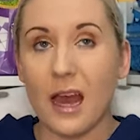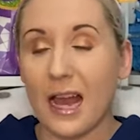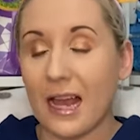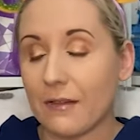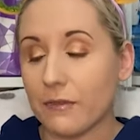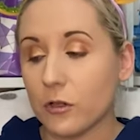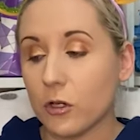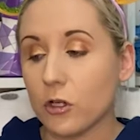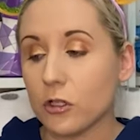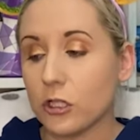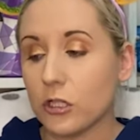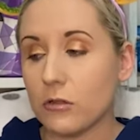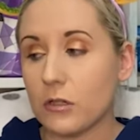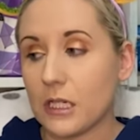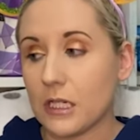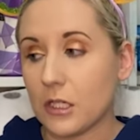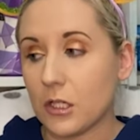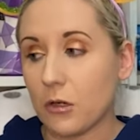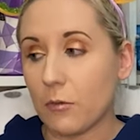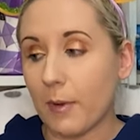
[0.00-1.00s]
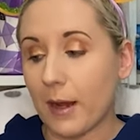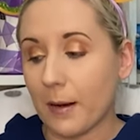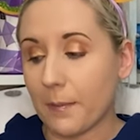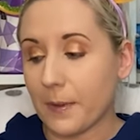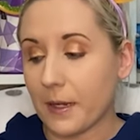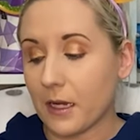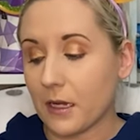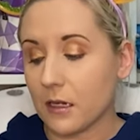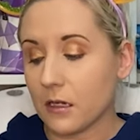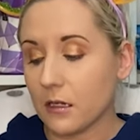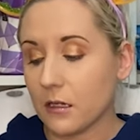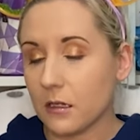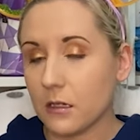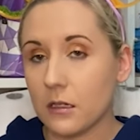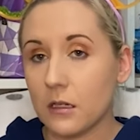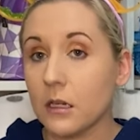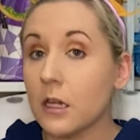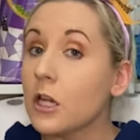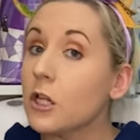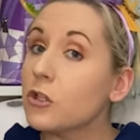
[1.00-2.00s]
I have an R2-D2 backpack,
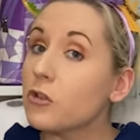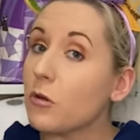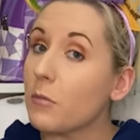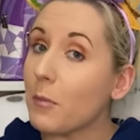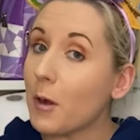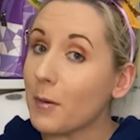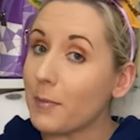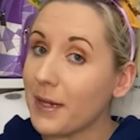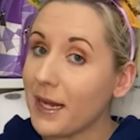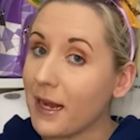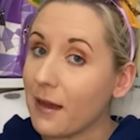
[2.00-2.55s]
so it might be